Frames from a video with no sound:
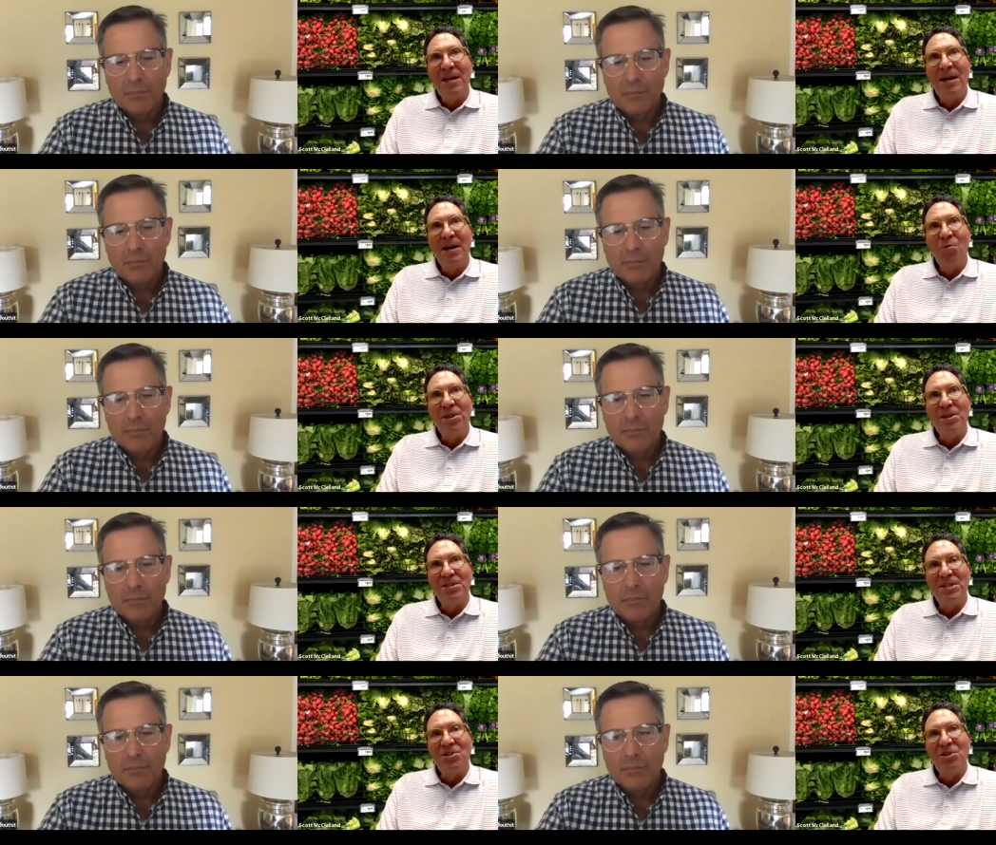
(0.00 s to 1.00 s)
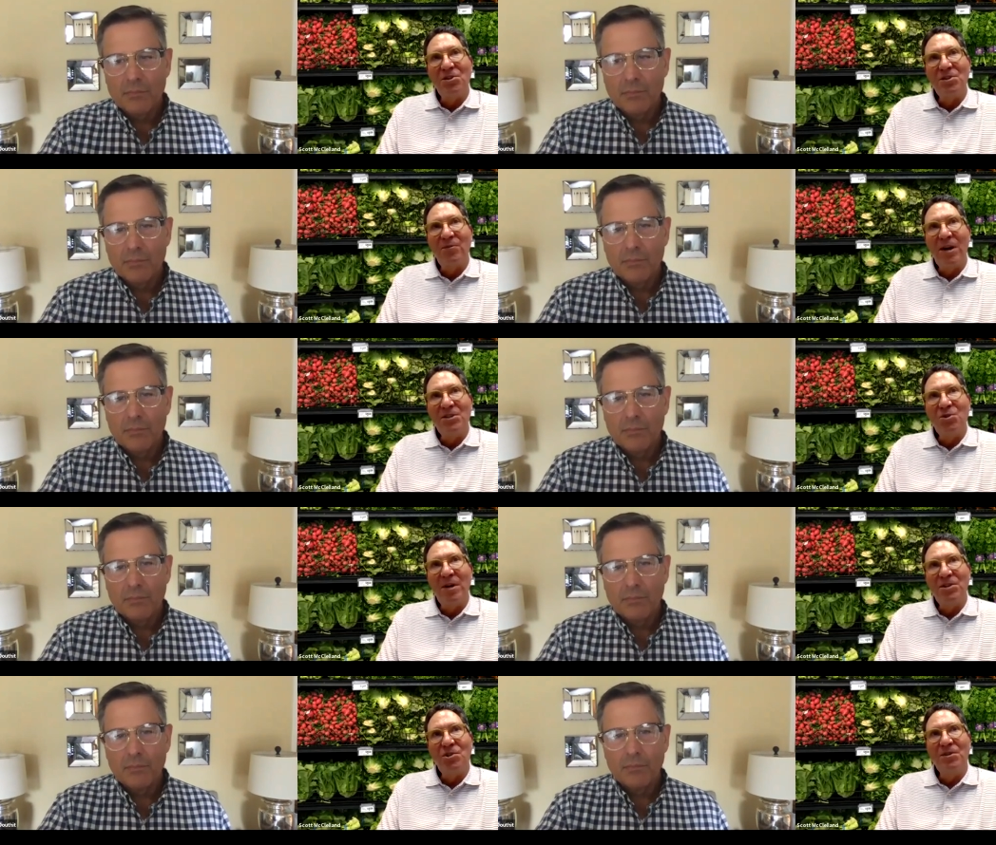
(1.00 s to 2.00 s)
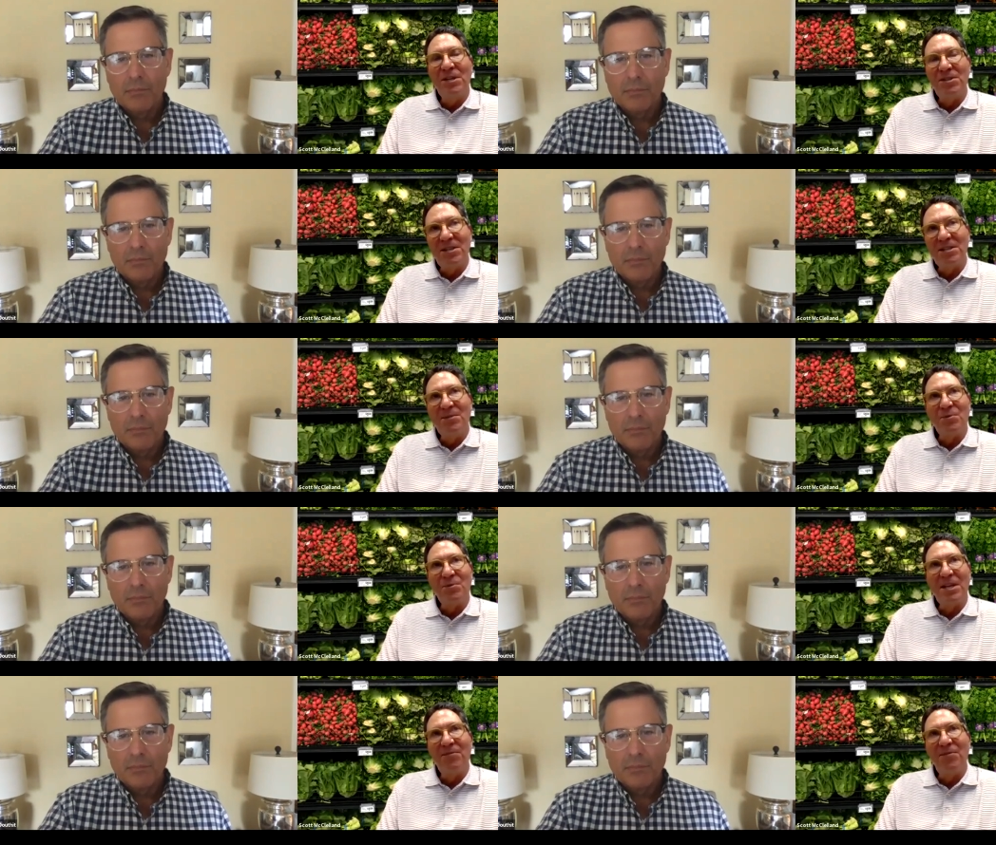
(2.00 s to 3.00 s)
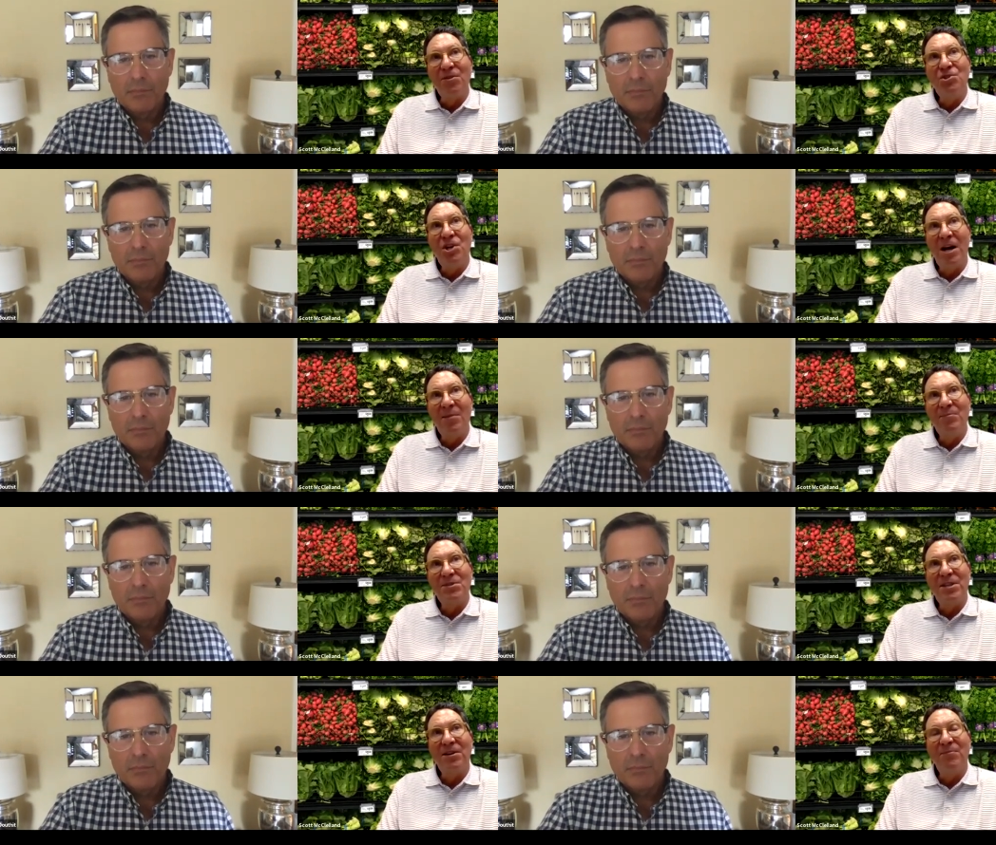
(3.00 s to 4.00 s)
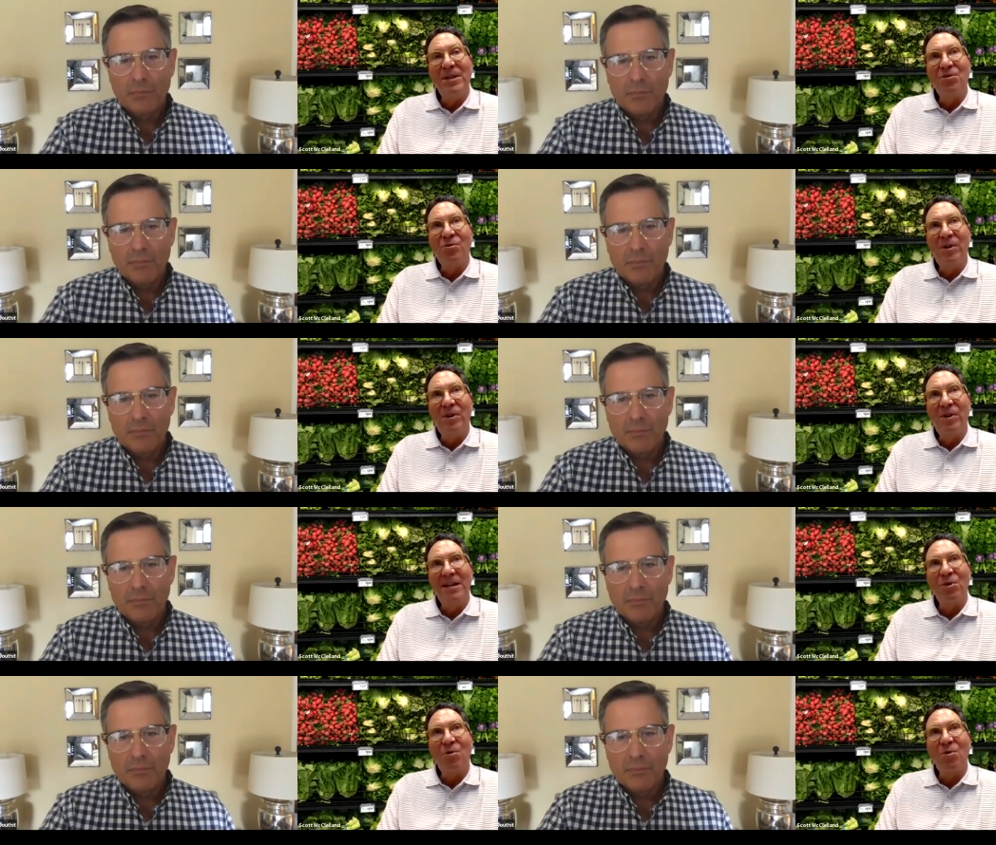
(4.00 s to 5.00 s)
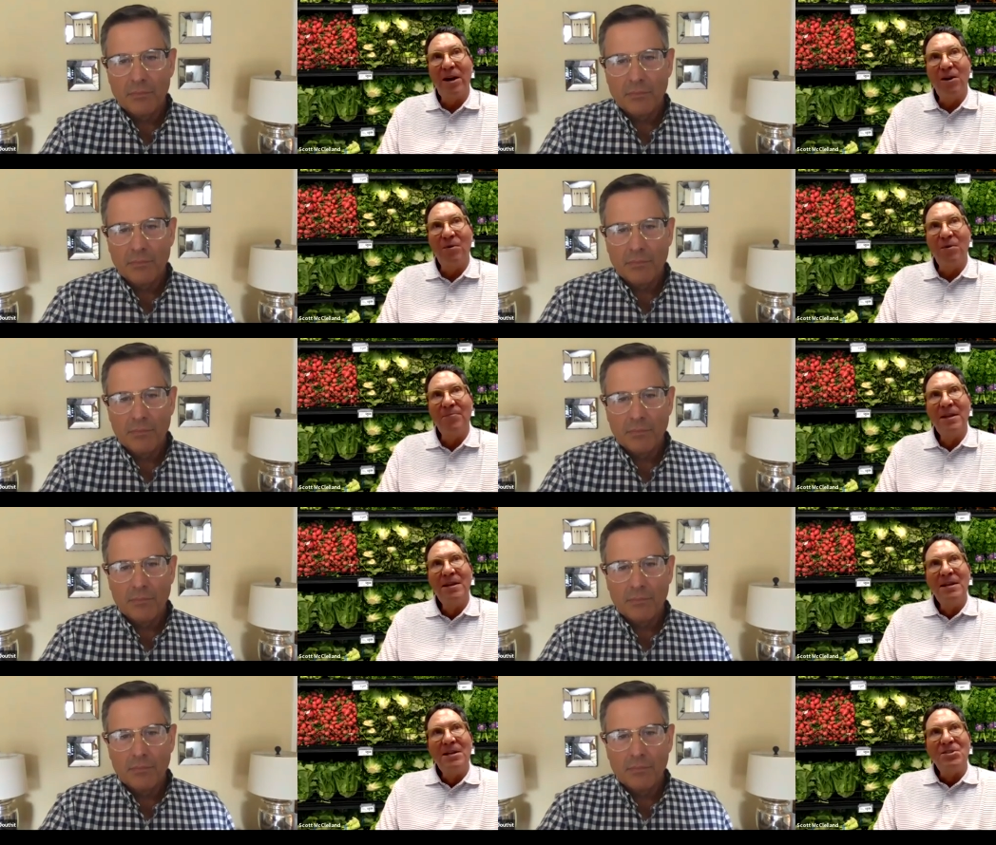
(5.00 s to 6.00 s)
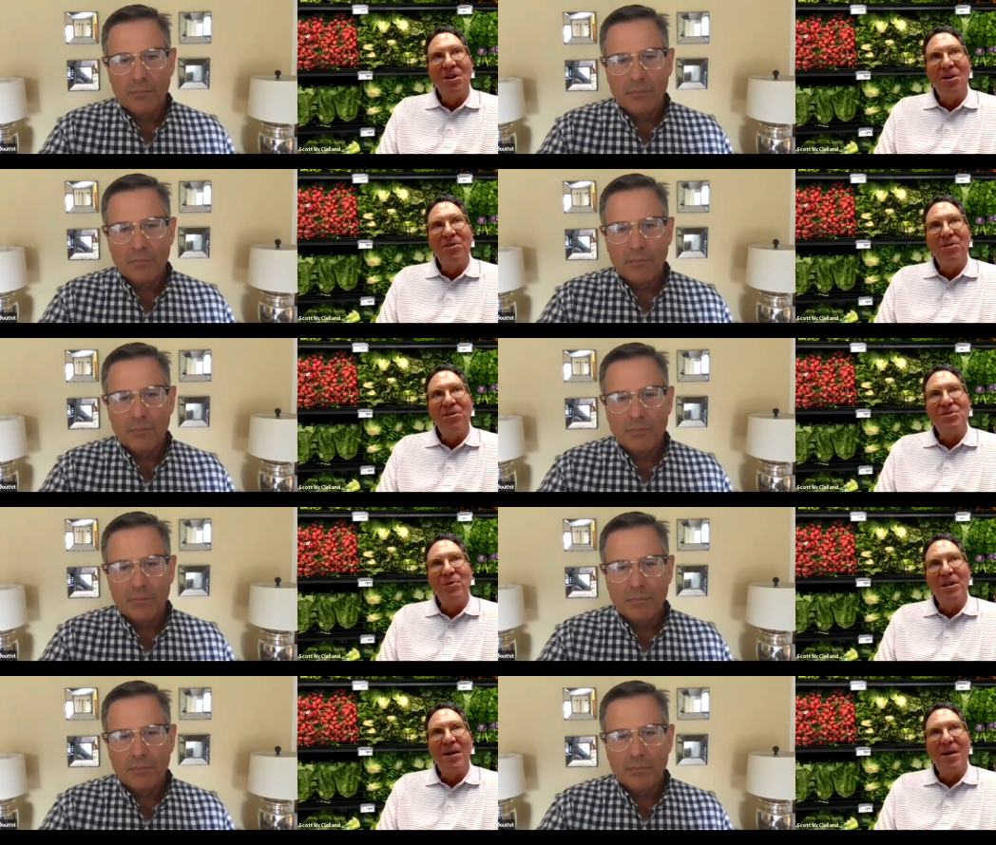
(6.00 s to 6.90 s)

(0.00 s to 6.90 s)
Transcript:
Speaker 1: uh, within six years of graduation, yet 60% of all the jobs that have been created require one. So there's a real